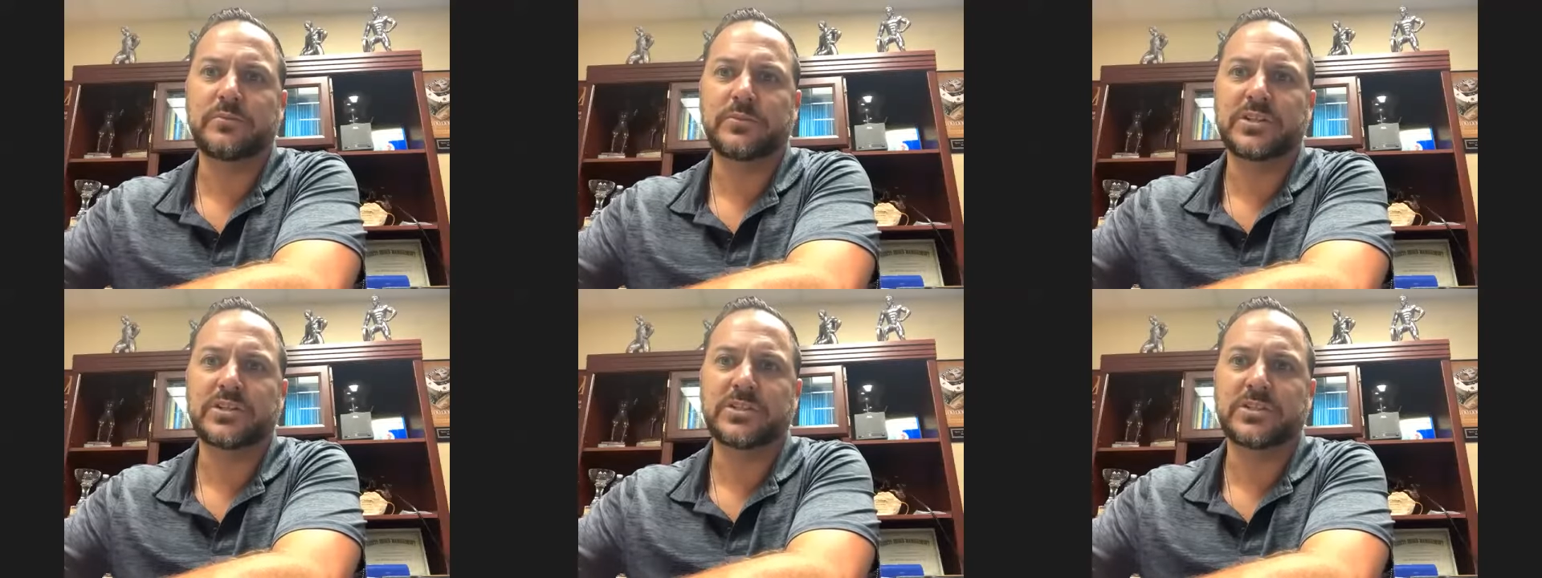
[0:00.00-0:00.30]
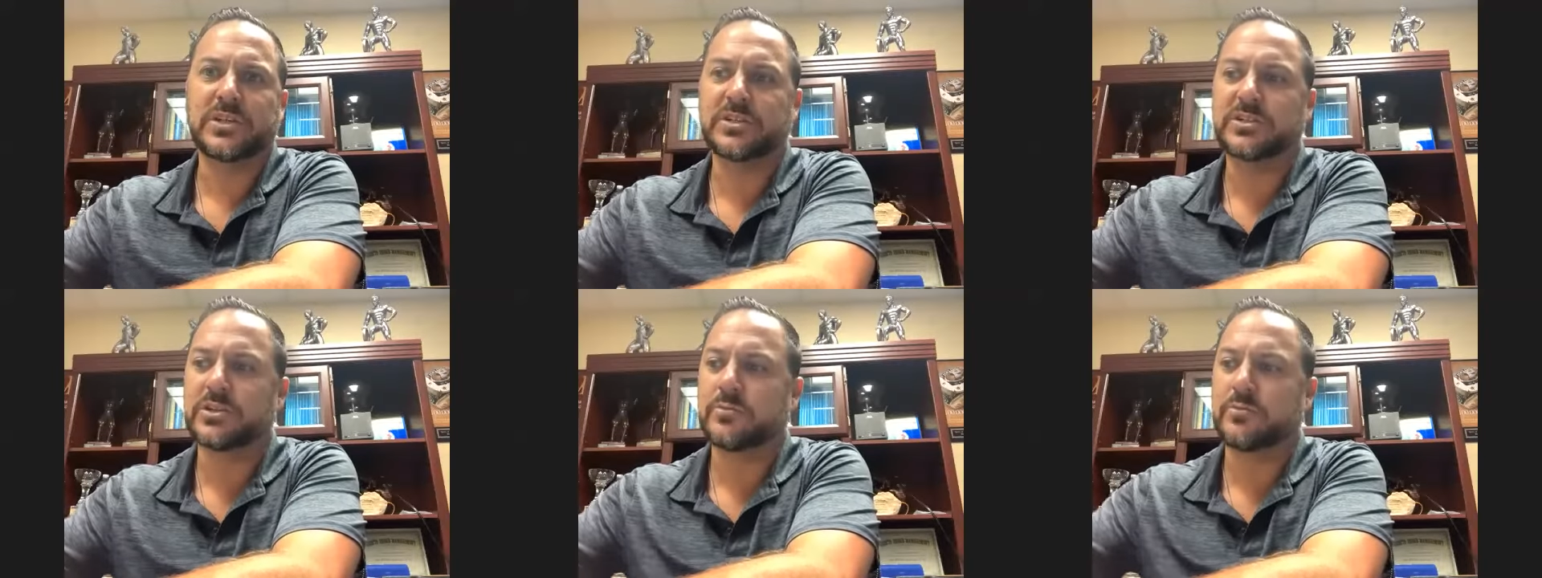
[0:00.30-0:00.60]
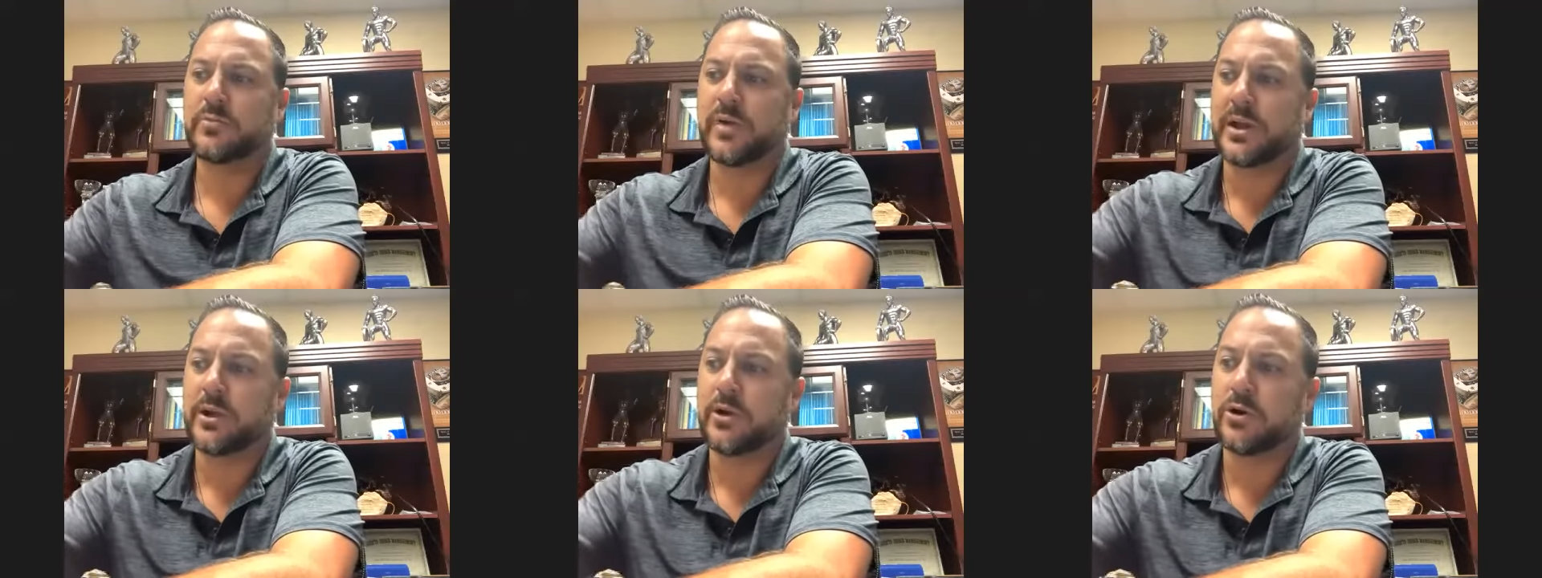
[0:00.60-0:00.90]
just because
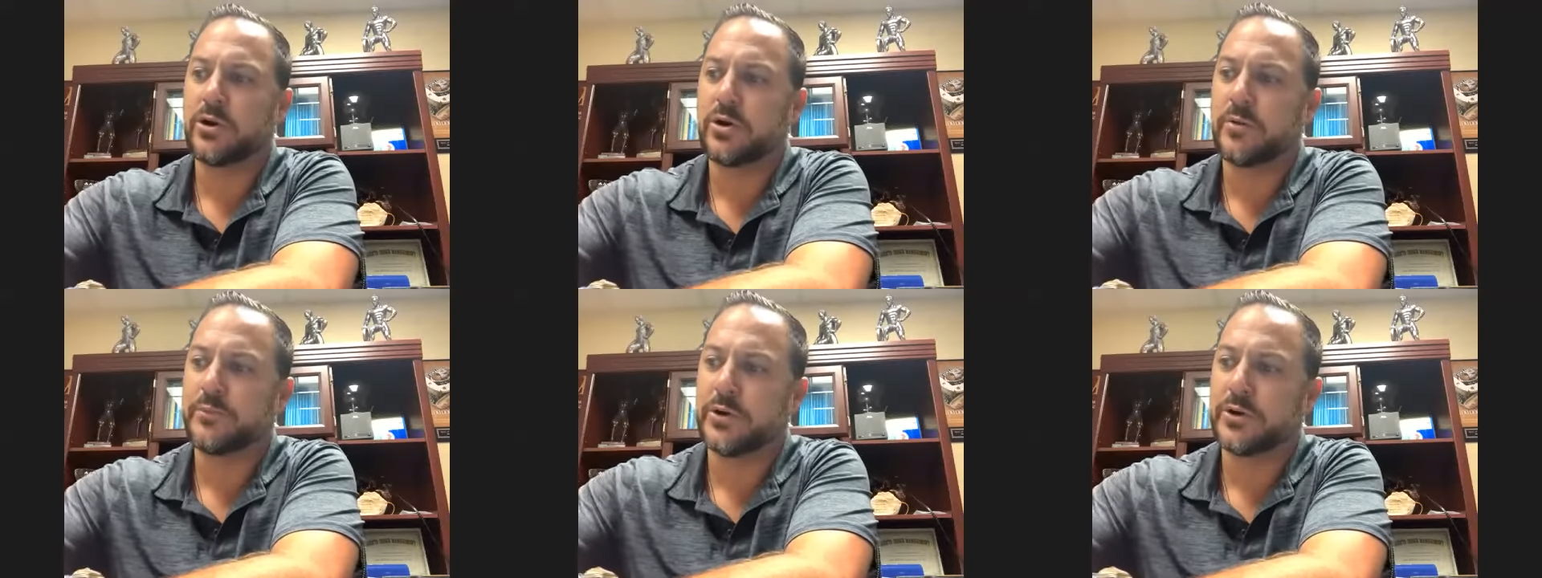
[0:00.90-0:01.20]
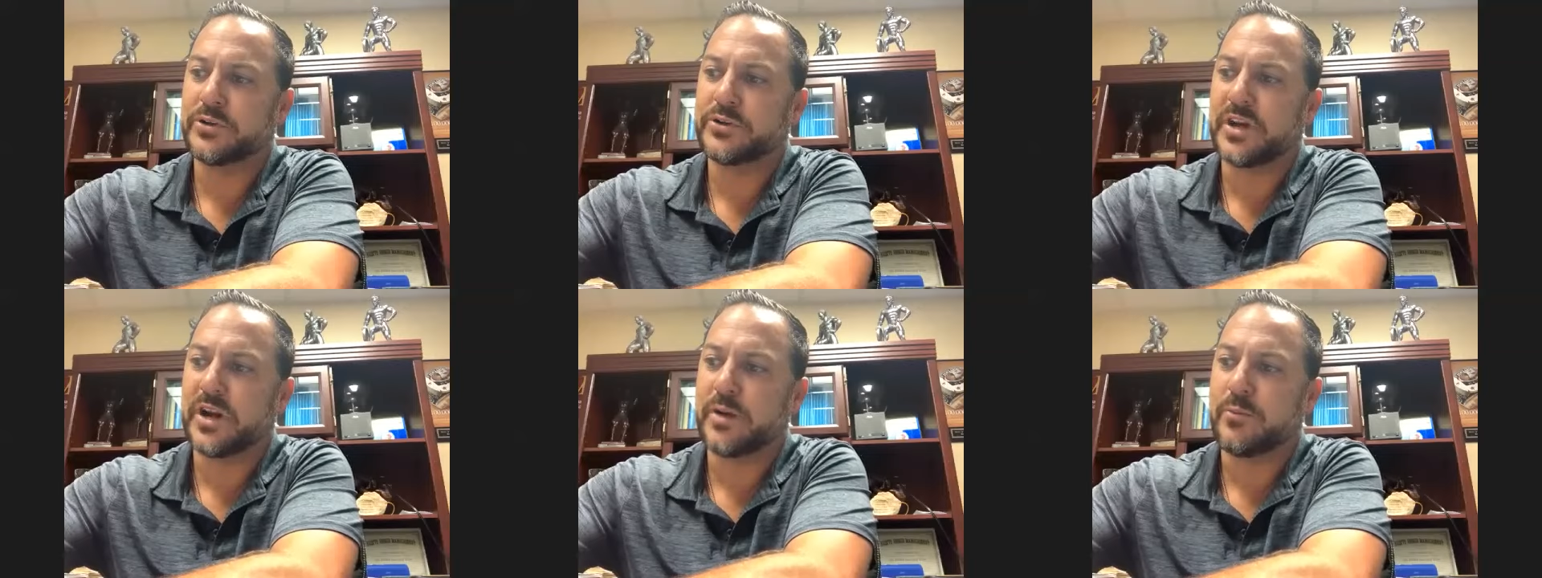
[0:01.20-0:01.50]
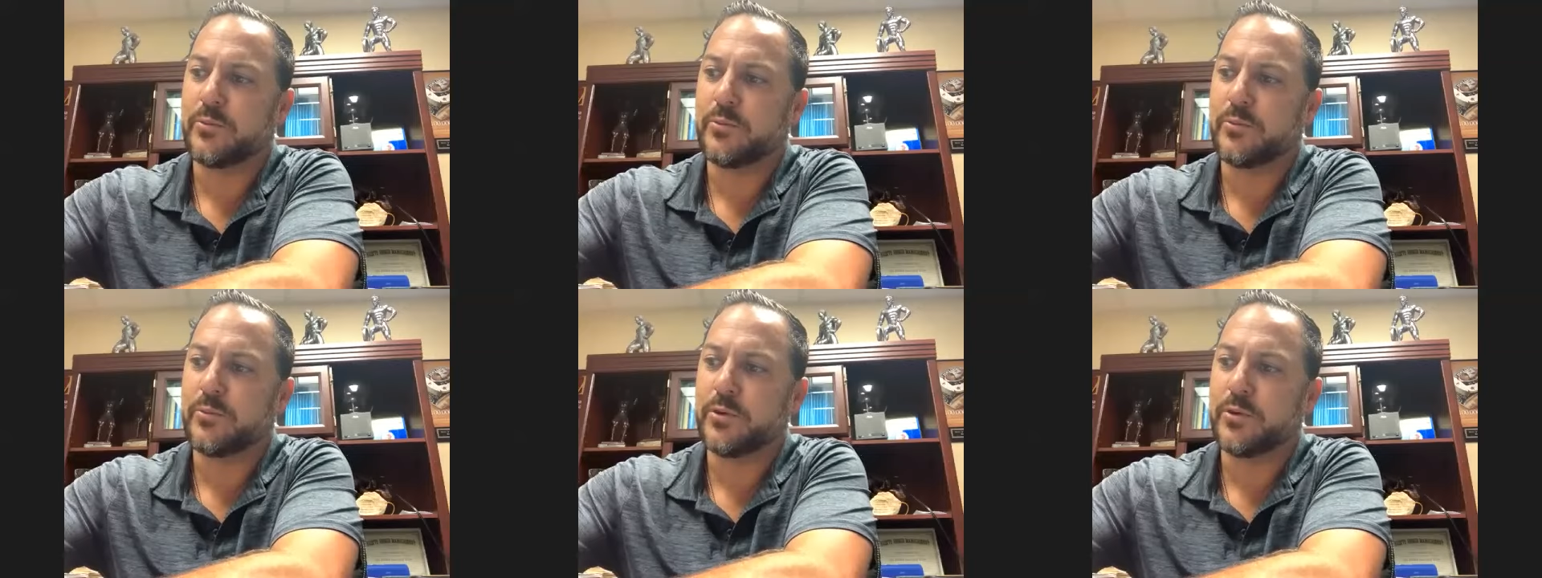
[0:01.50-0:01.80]
my current book that
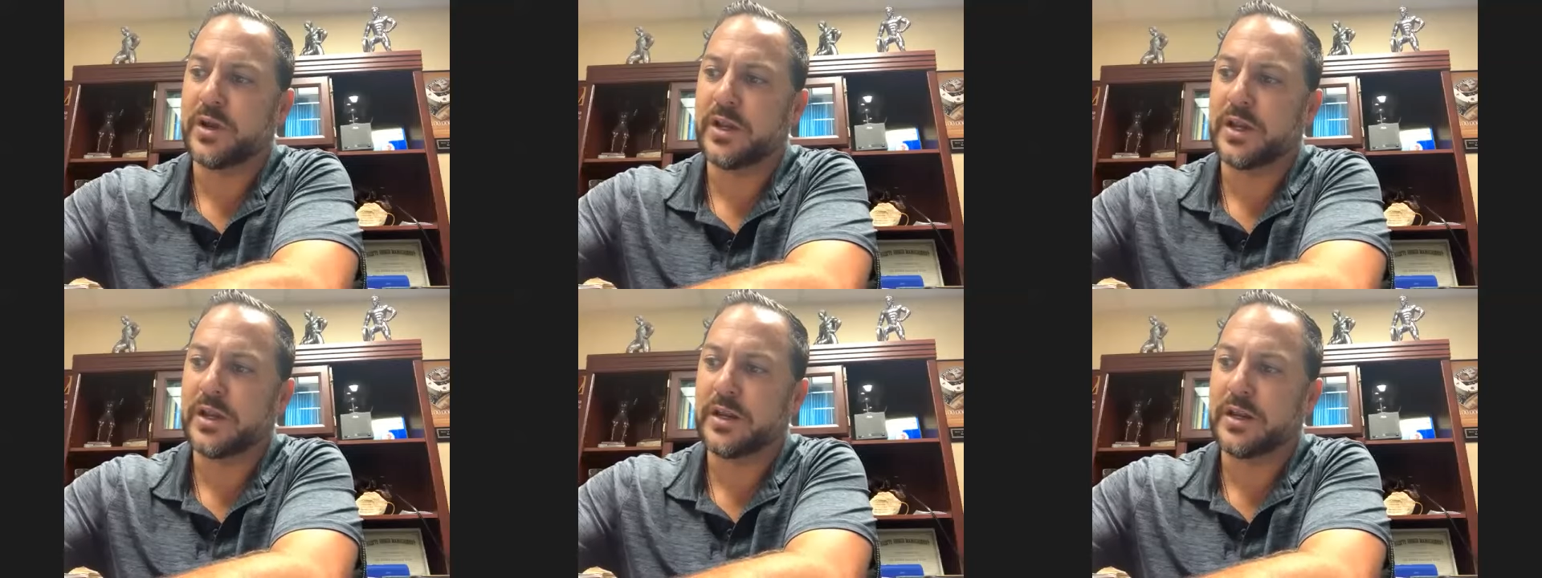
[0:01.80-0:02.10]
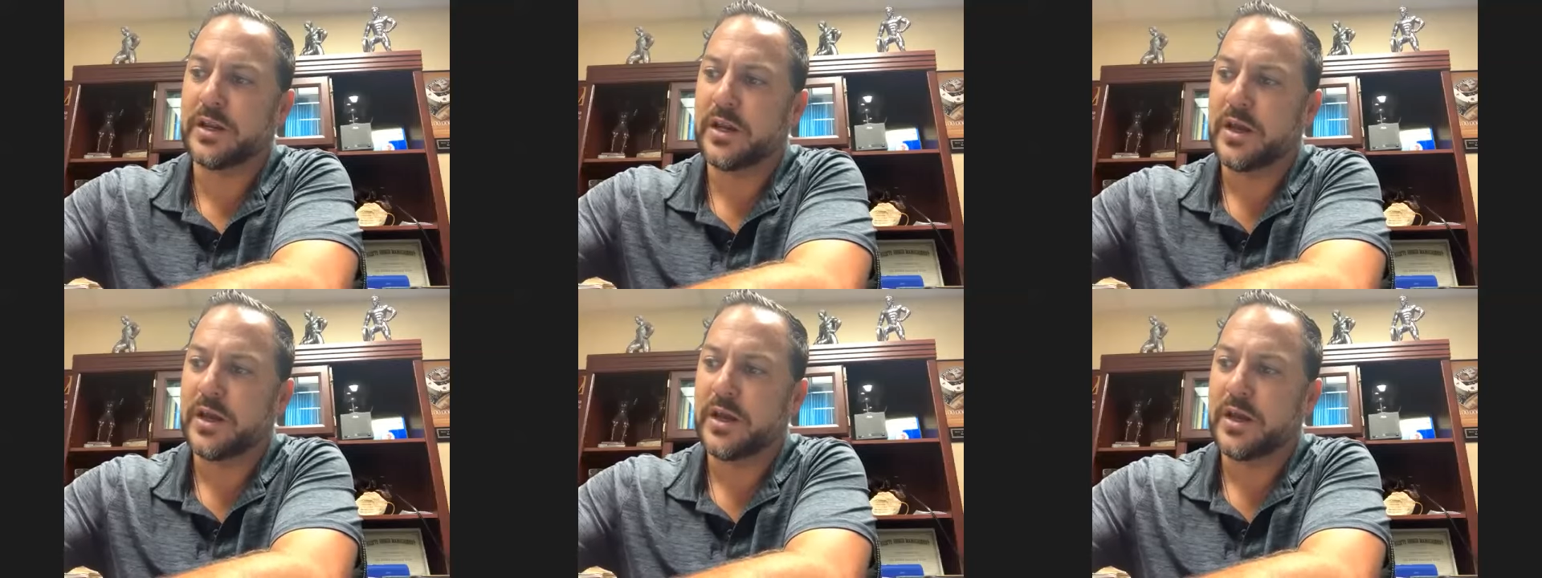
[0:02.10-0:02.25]
I'm reading,